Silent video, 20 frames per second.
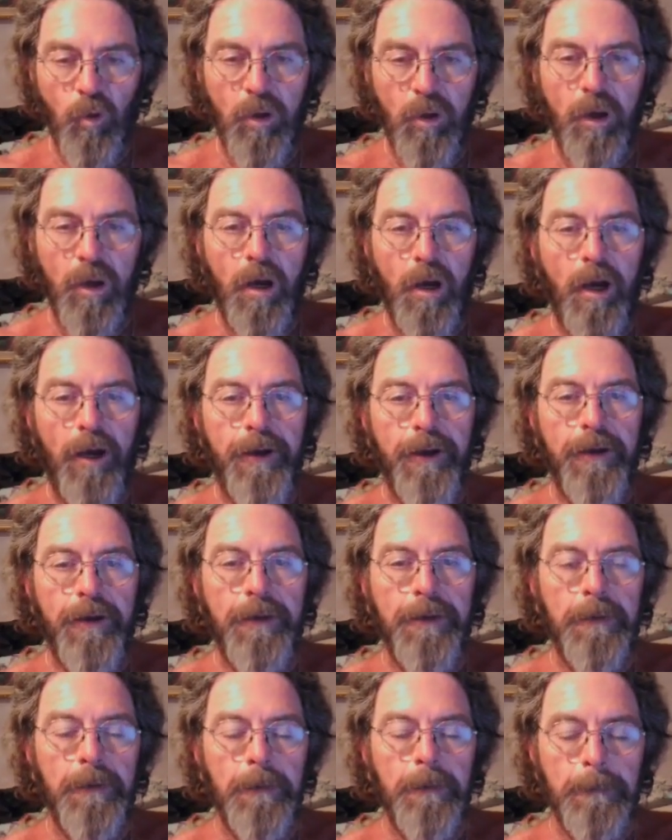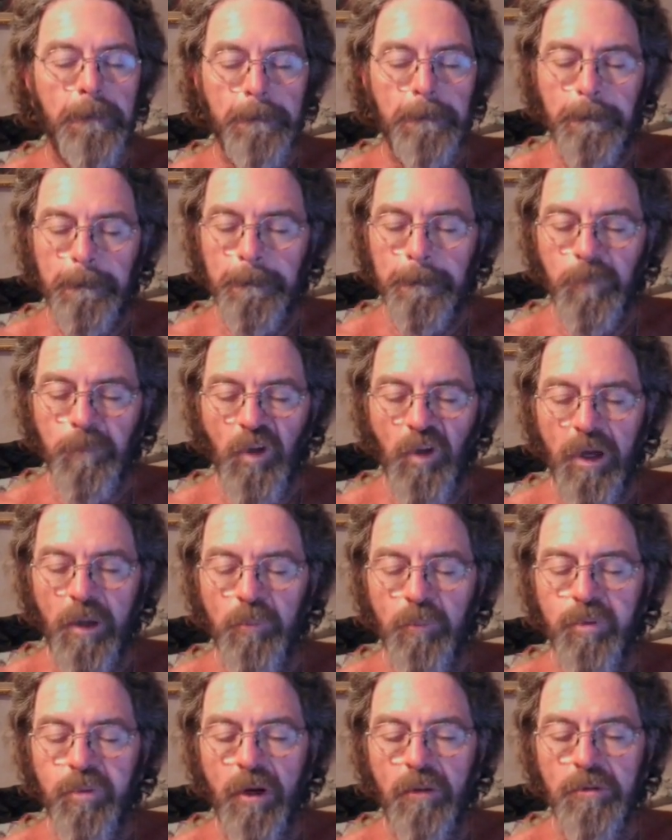Well,
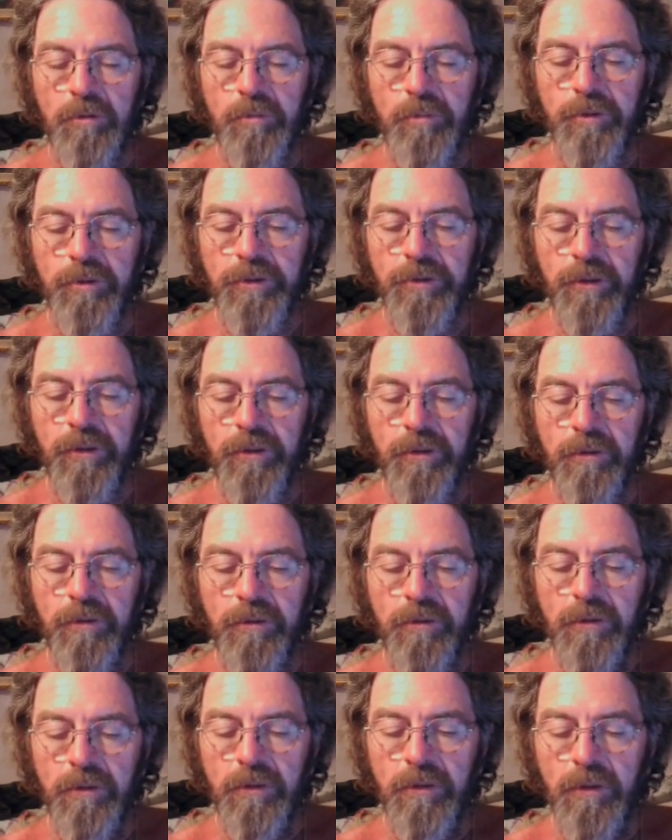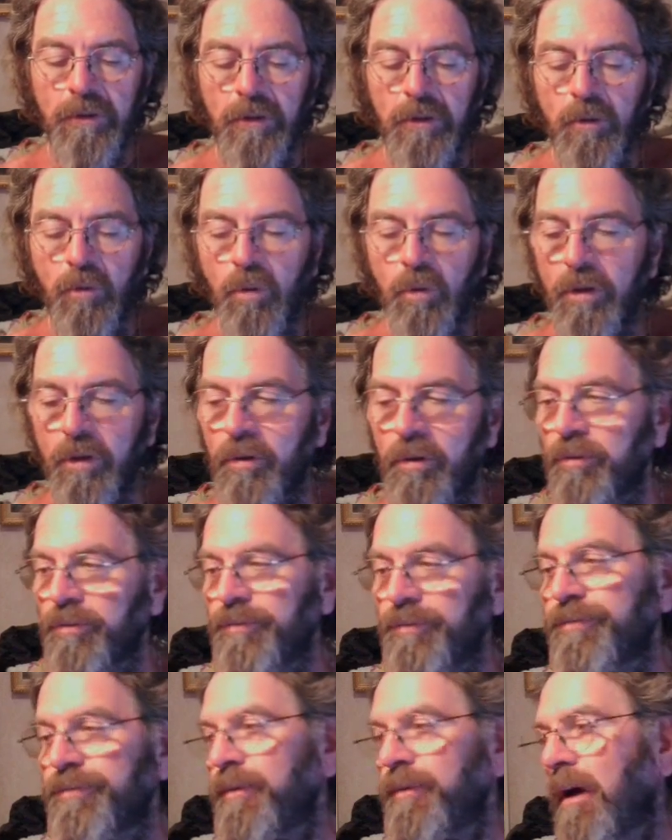I'm probably one of
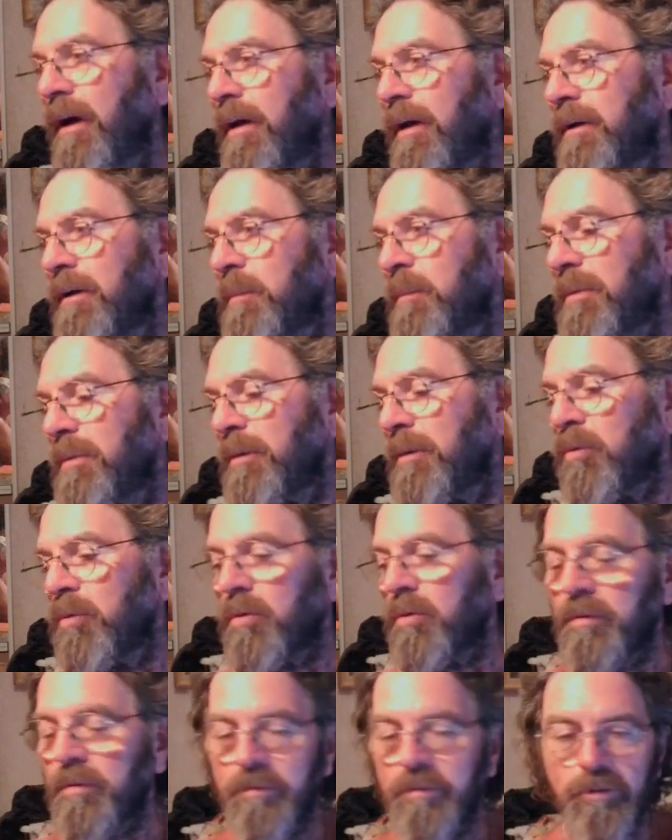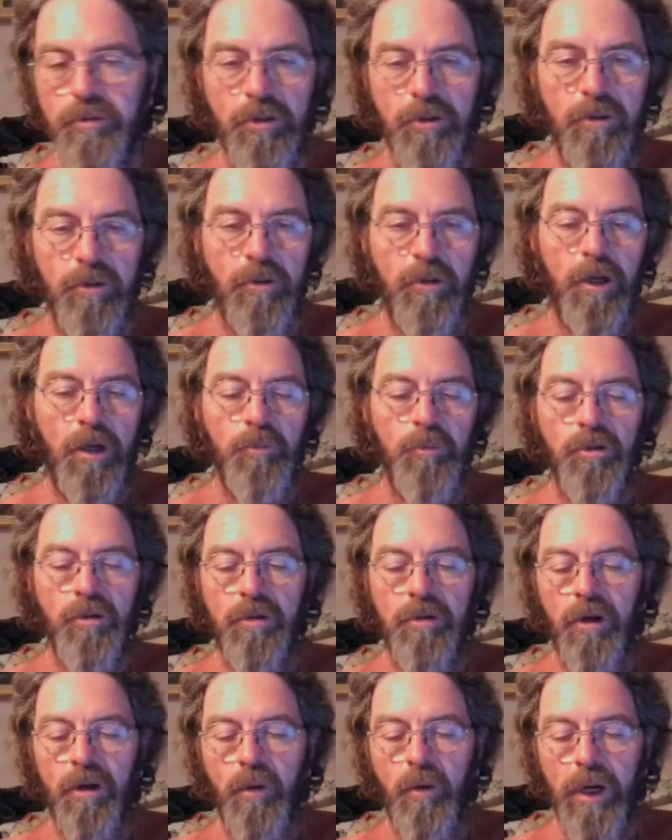those fine people. You know, I'm
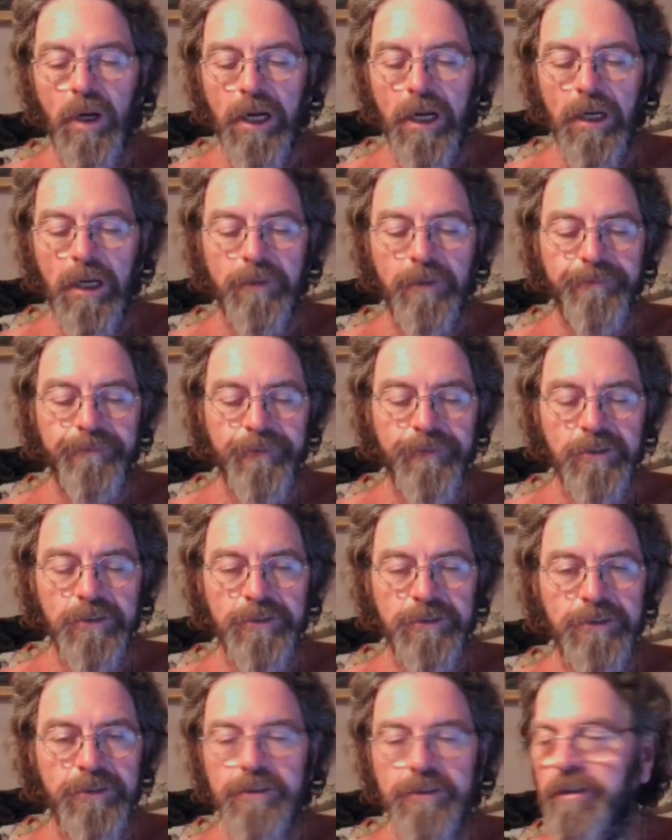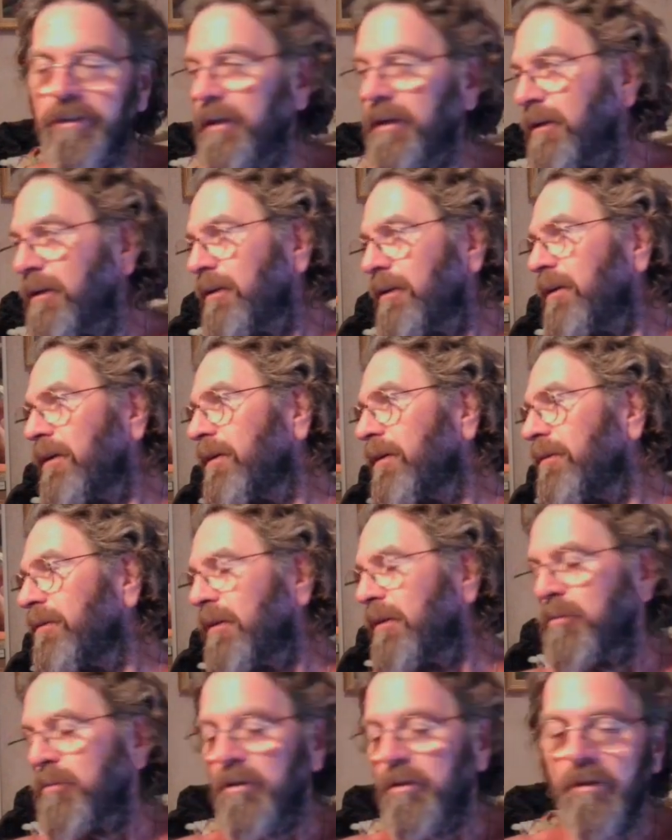doing all right. I say that a lot.
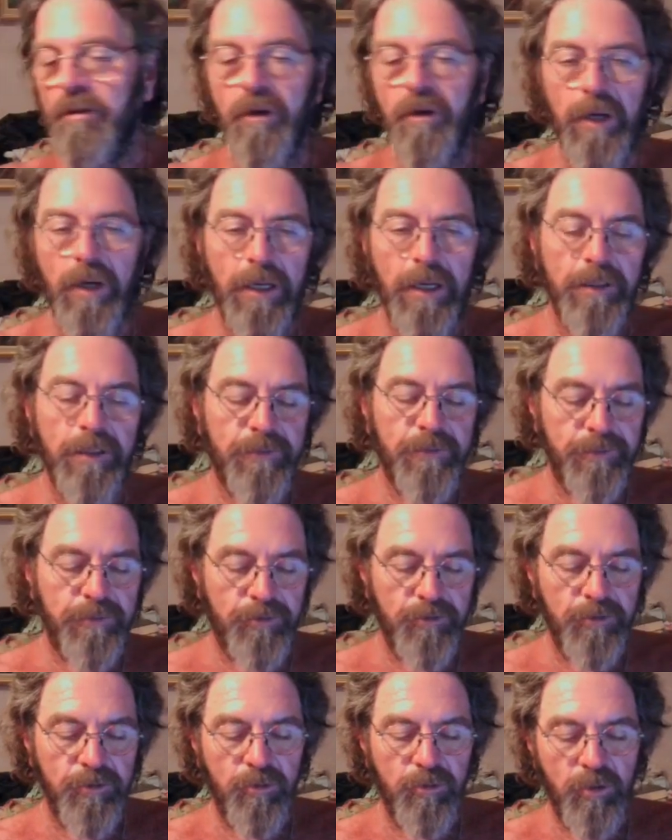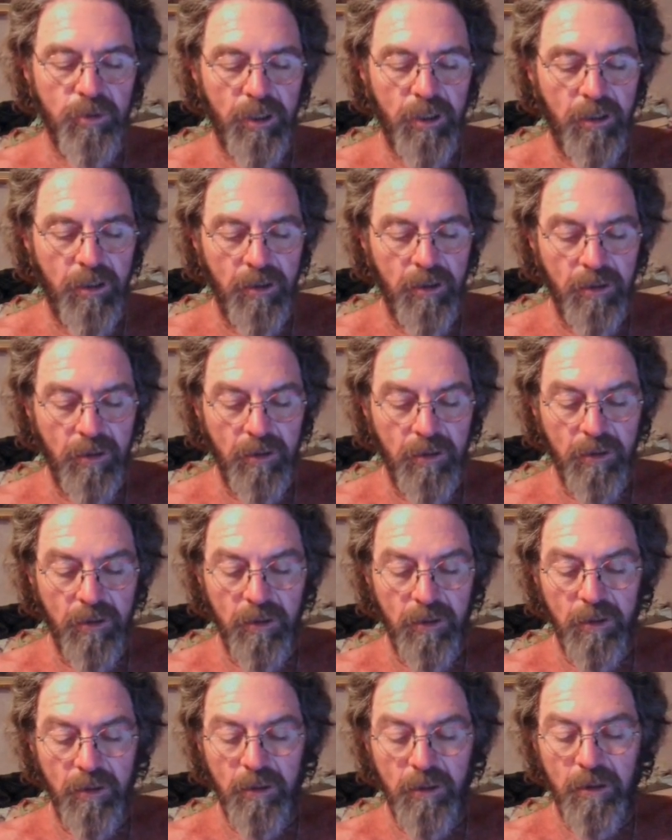I'm doing all right. Doing okay.
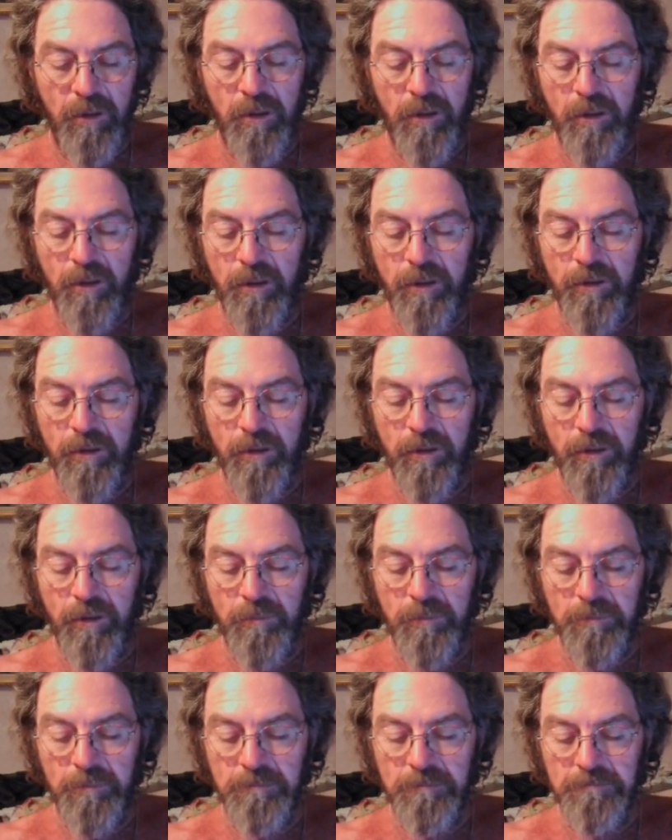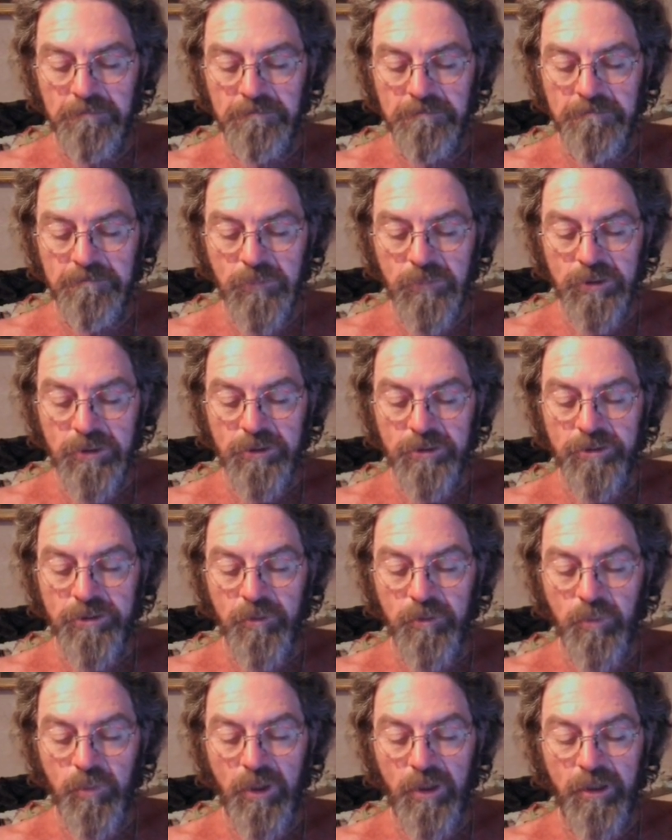And
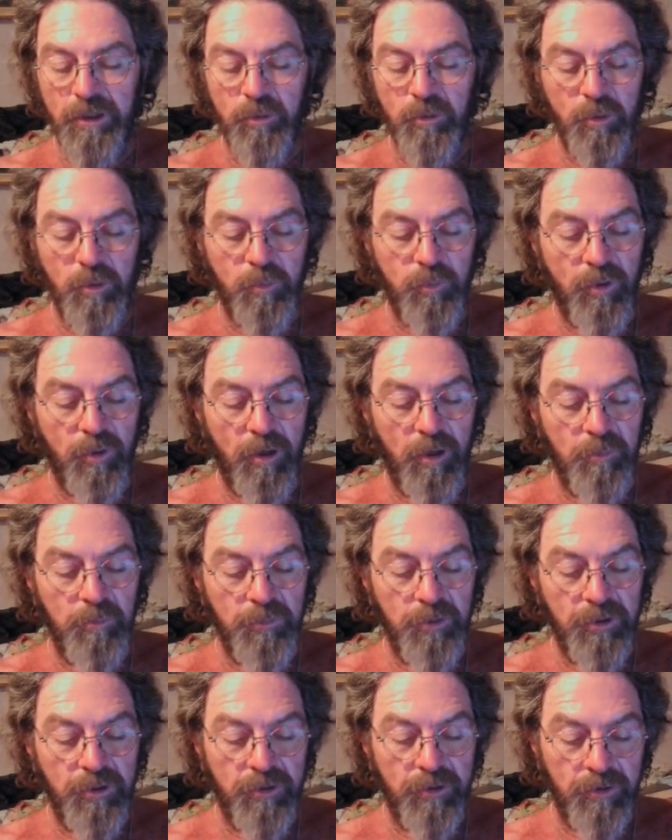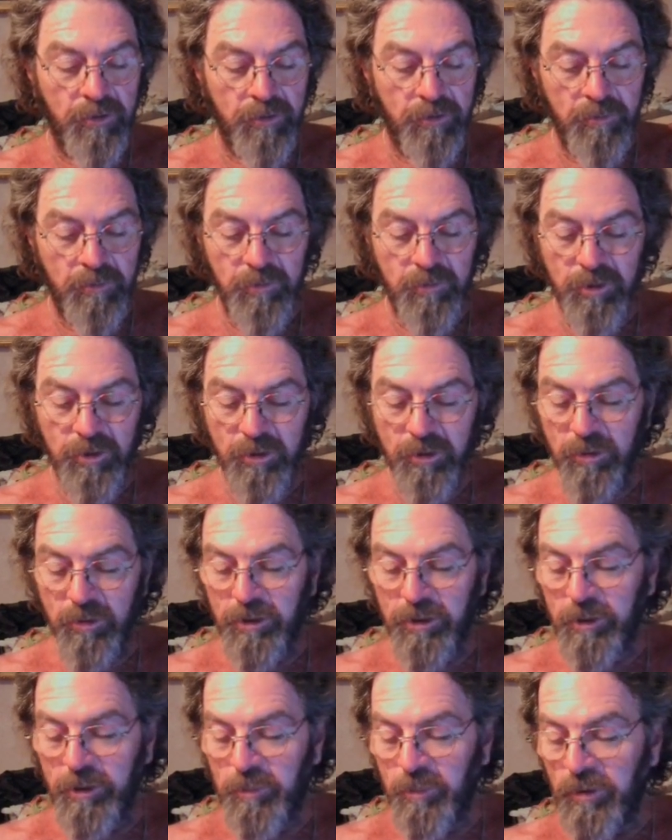somebody will prompt me to go
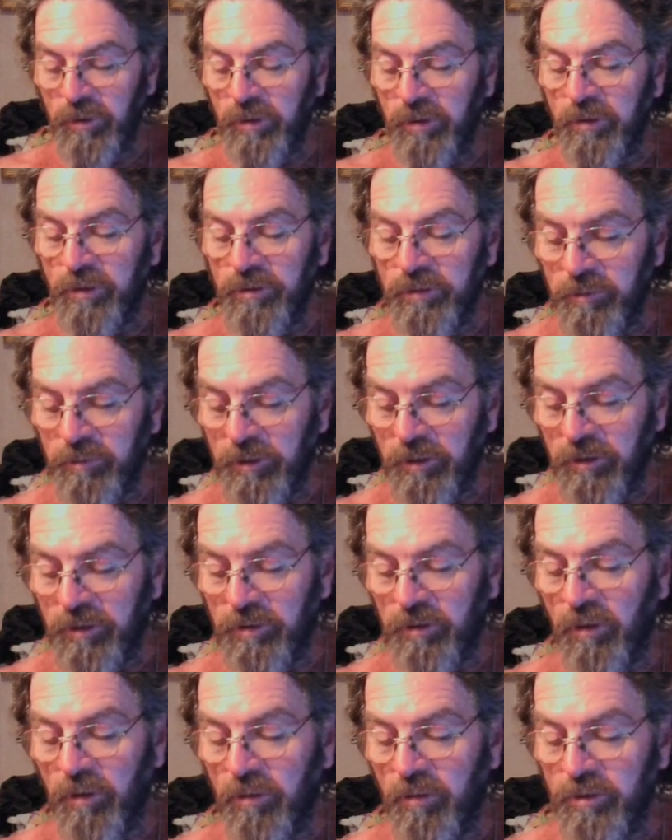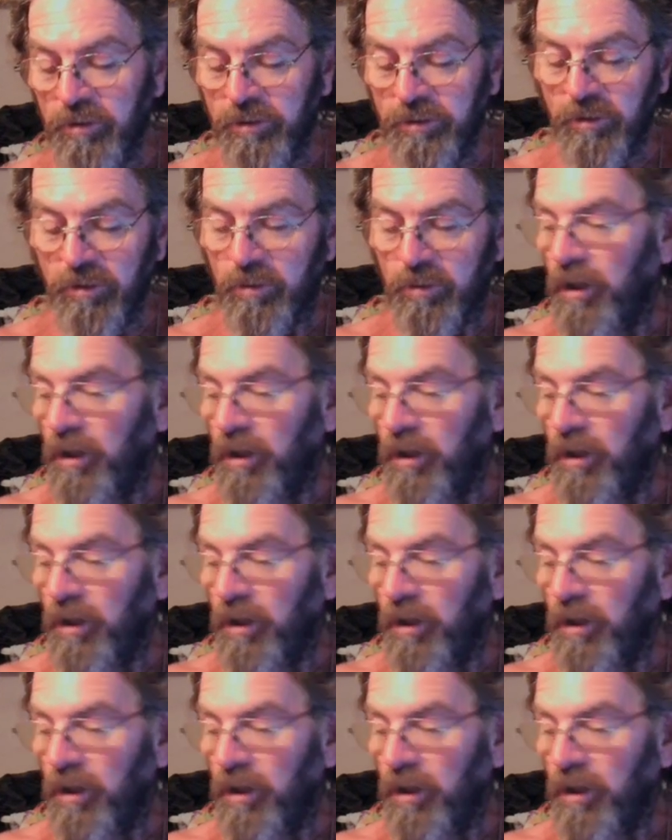deeper sometimes. Oh, just